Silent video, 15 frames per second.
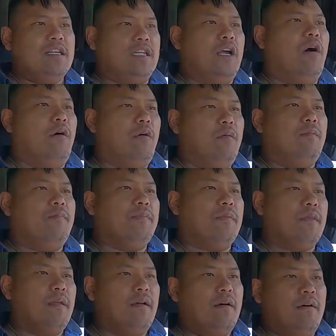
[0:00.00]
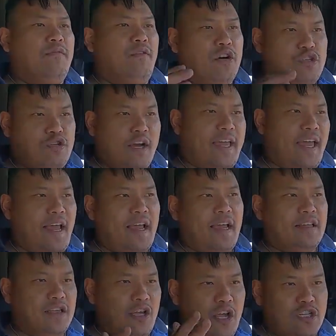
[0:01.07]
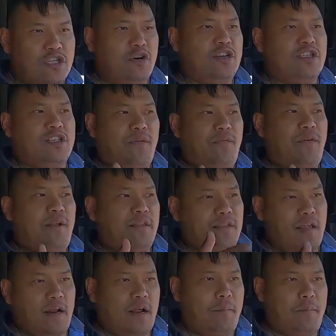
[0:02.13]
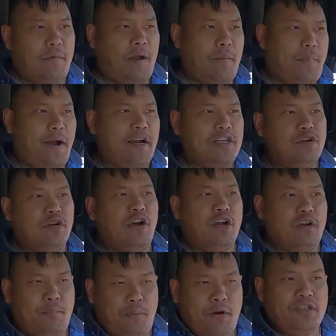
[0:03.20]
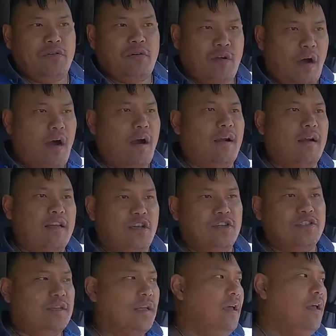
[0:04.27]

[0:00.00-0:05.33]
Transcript: So for trucking, the insurance is different than compared to a personal car, because